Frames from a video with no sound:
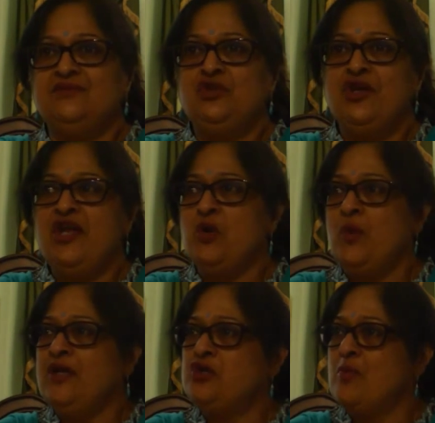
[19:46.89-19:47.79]
Today you
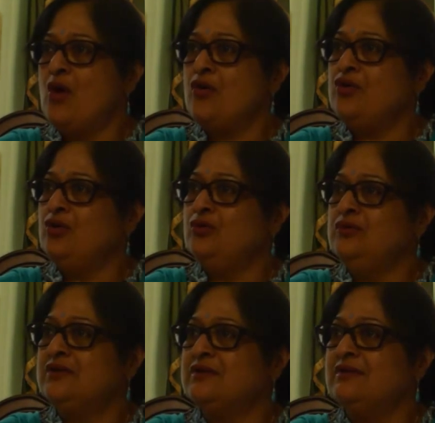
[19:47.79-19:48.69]
win, tomorrow you
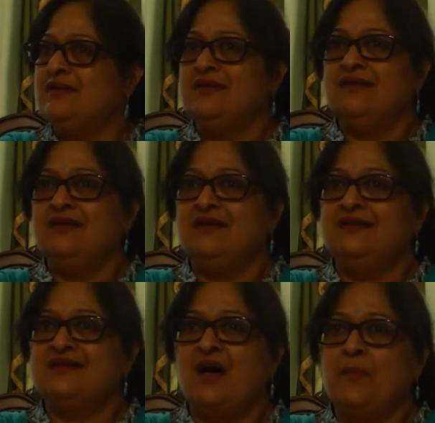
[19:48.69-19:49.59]
lose.
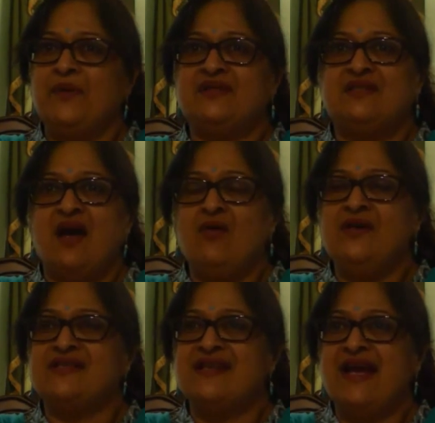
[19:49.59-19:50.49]
It's up, it's down,
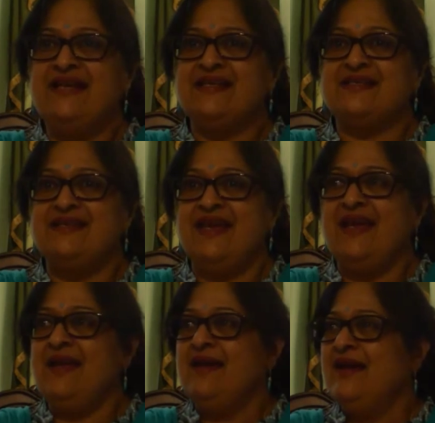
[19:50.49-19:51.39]
it's night, it's
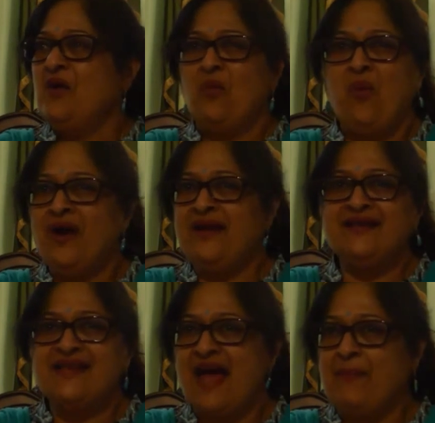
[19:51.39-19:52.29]
day. What
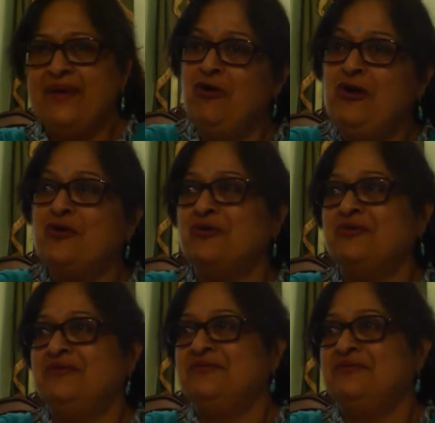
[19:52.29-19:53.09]
is happening to you?